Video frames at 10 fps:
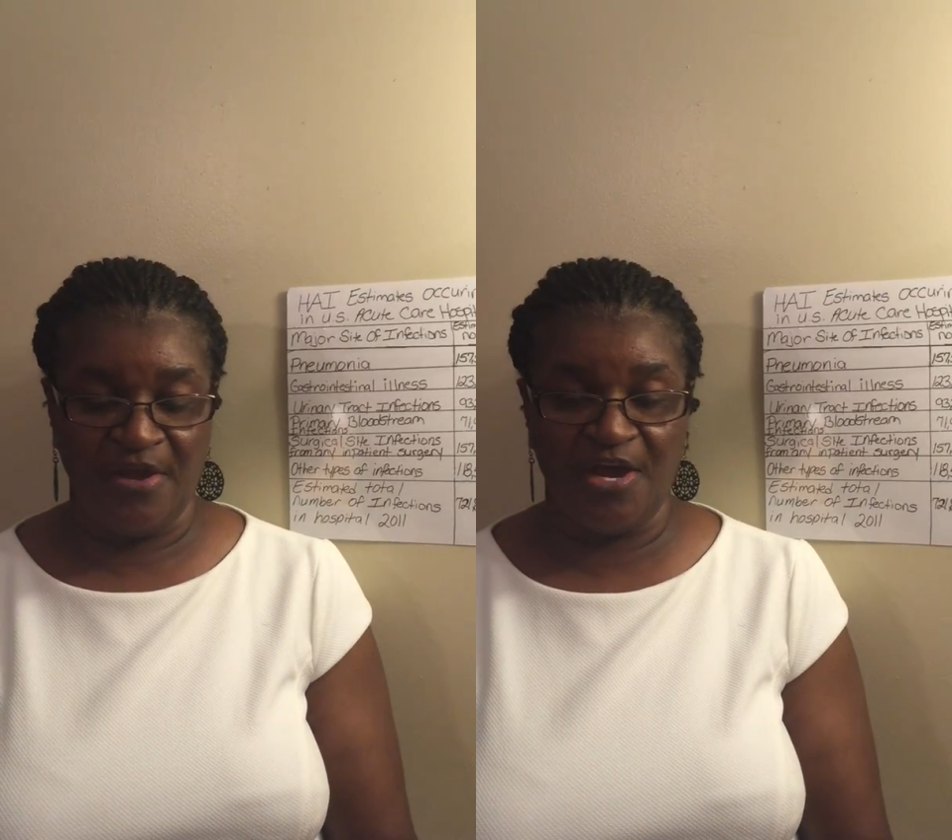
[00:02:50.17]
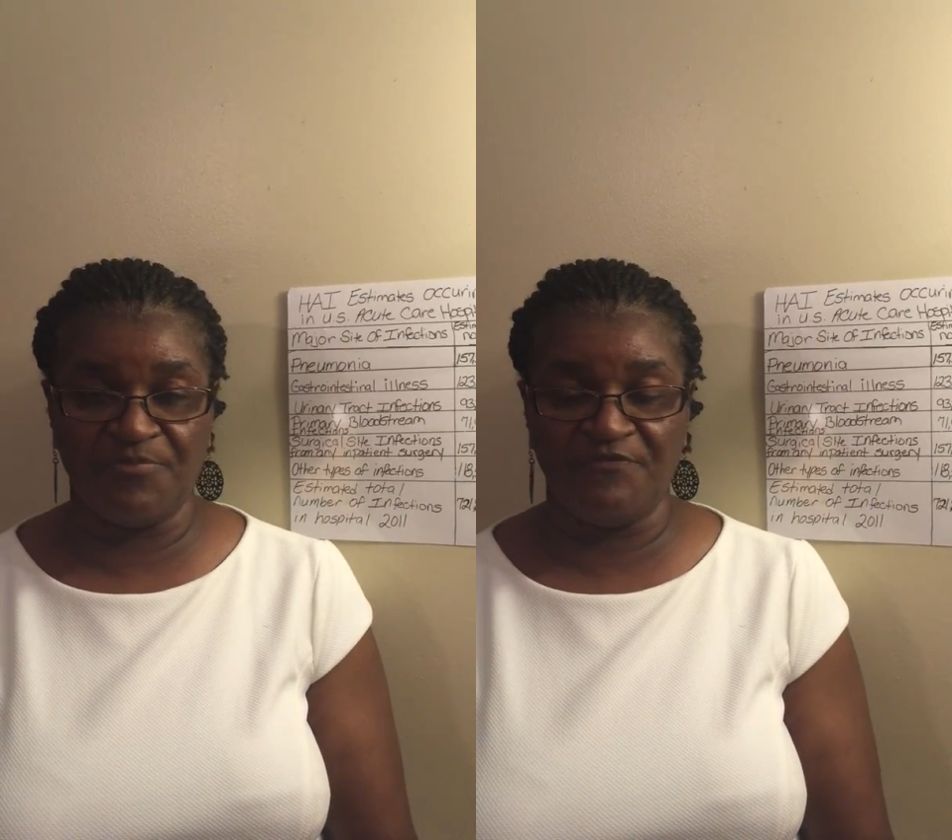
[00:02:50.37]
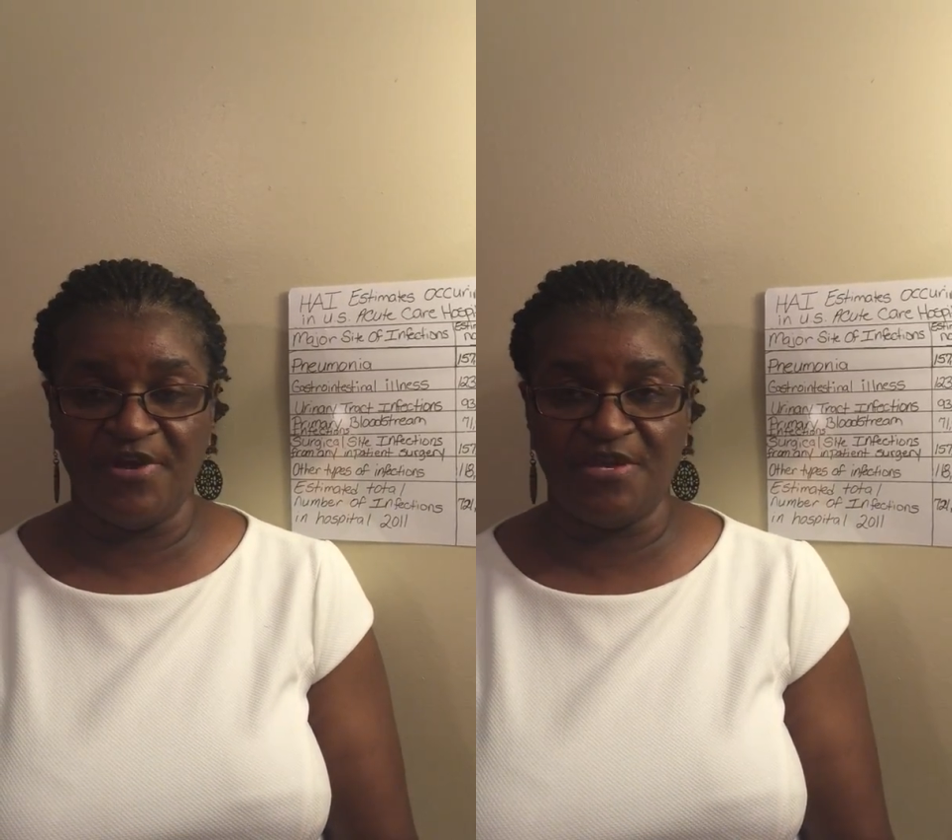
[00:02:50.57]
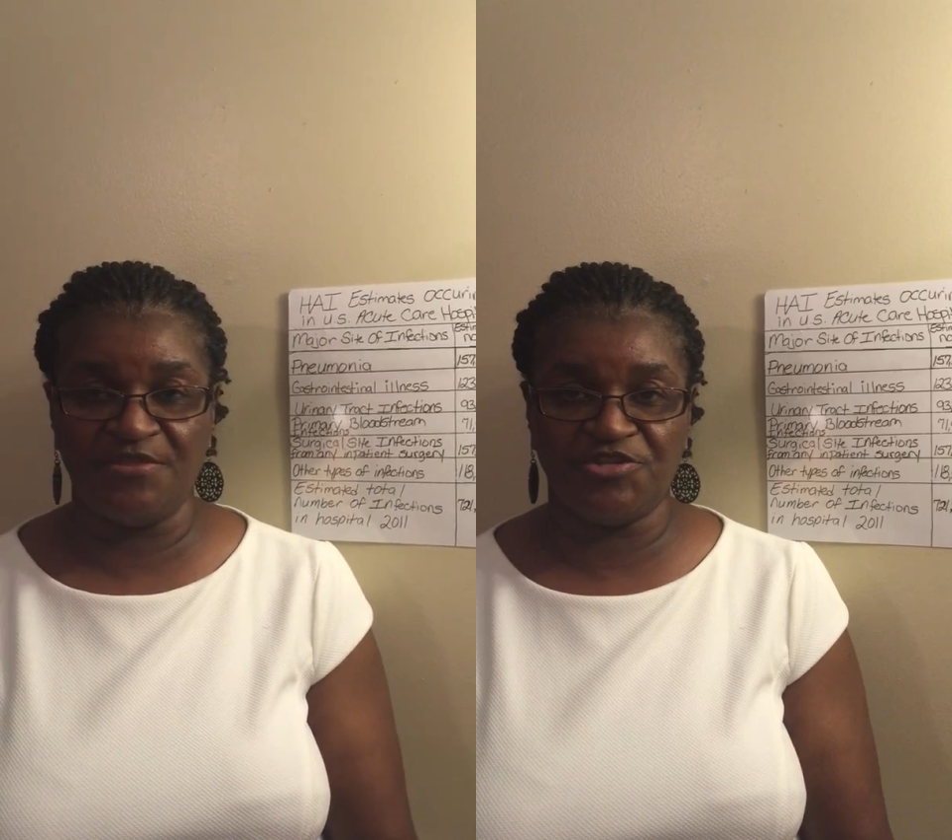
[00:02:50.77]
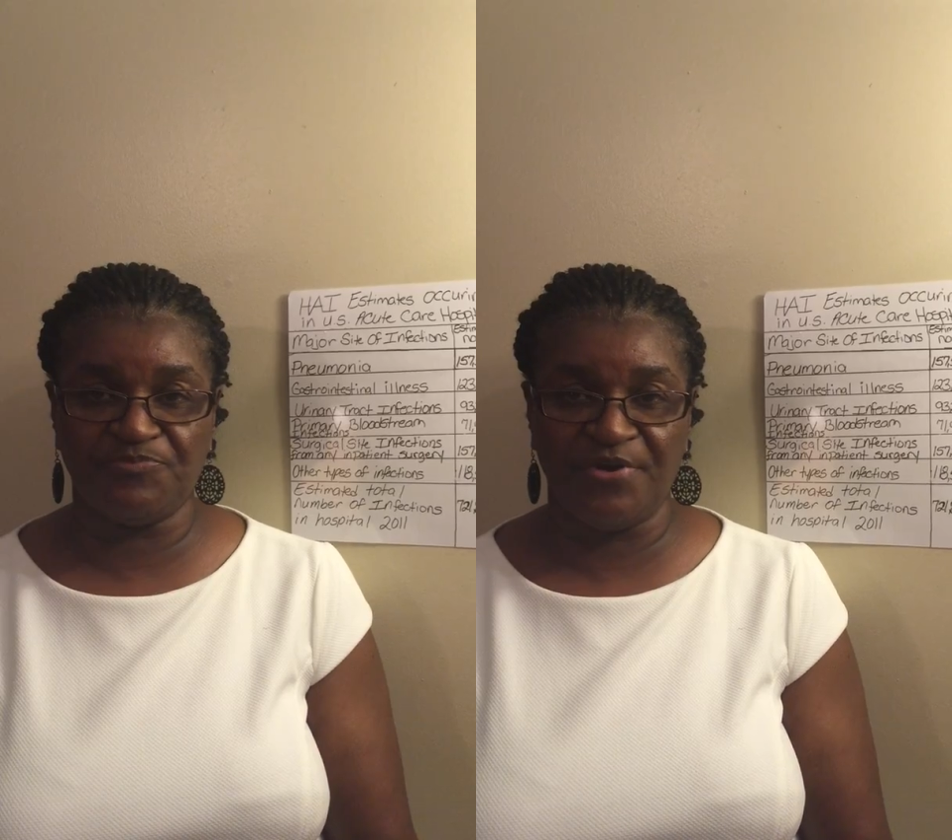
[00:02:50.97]
in preventing
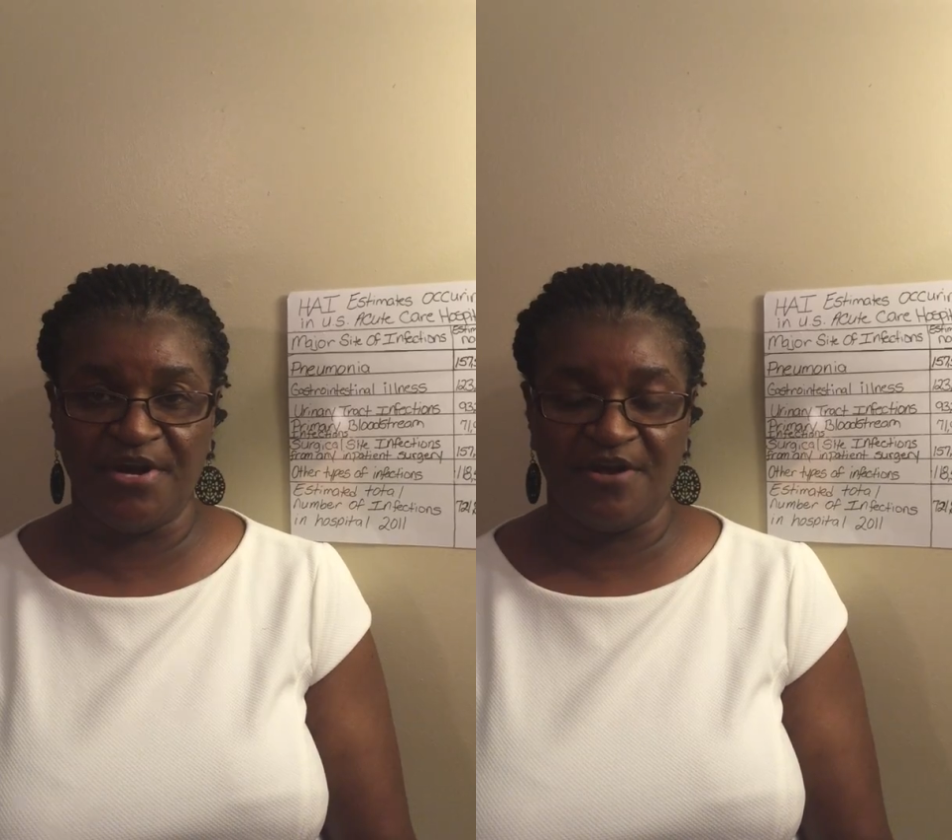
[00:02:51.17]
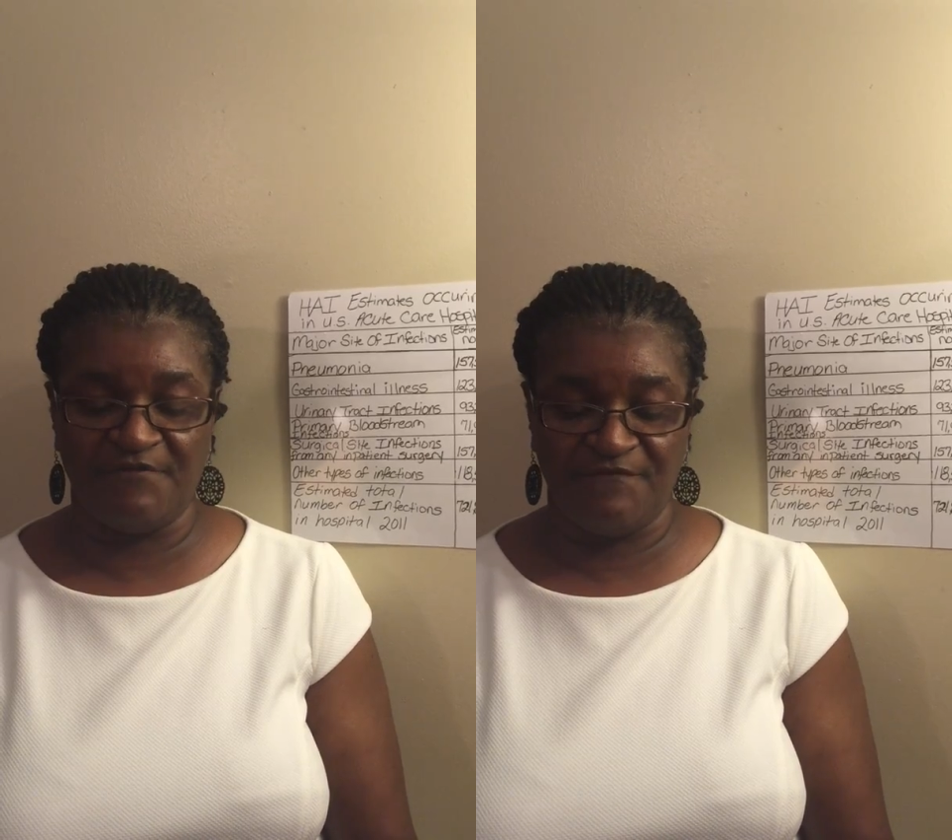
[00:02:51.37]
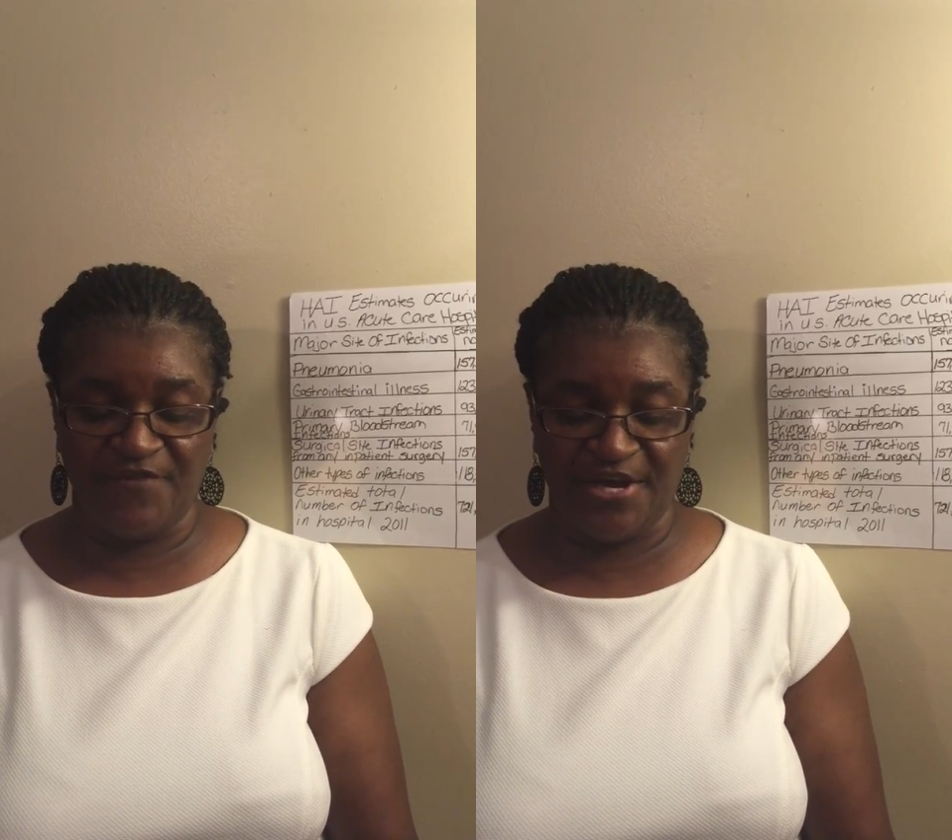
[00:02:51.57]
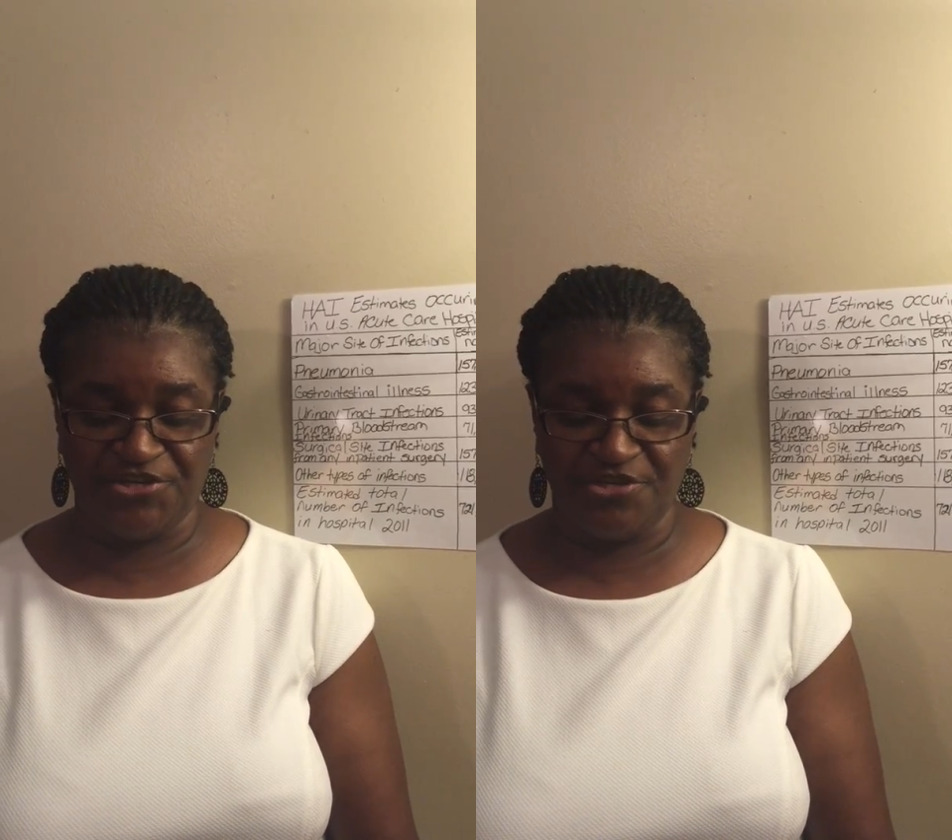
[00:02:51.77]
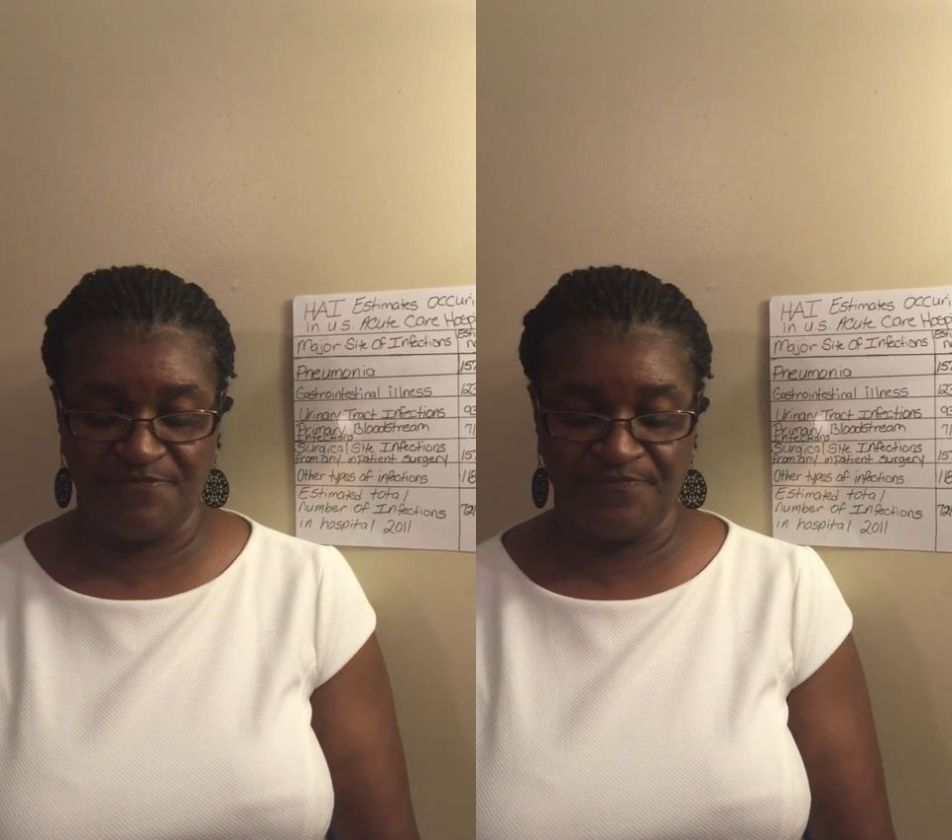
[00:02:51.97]
the spread of
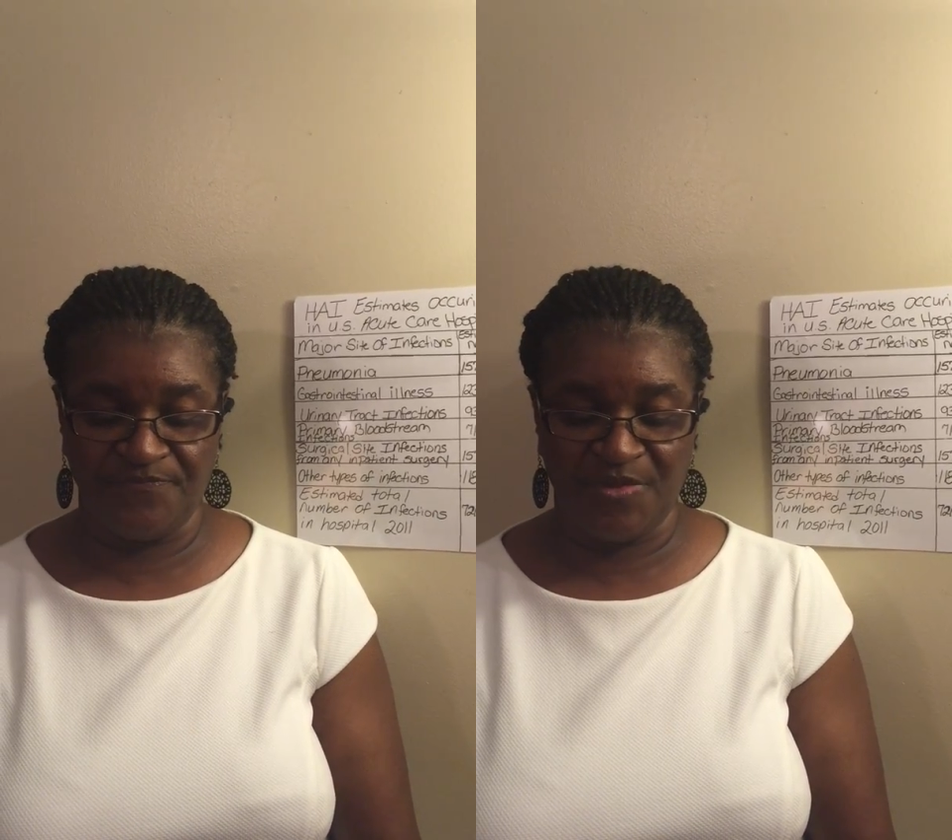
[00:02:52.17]
infection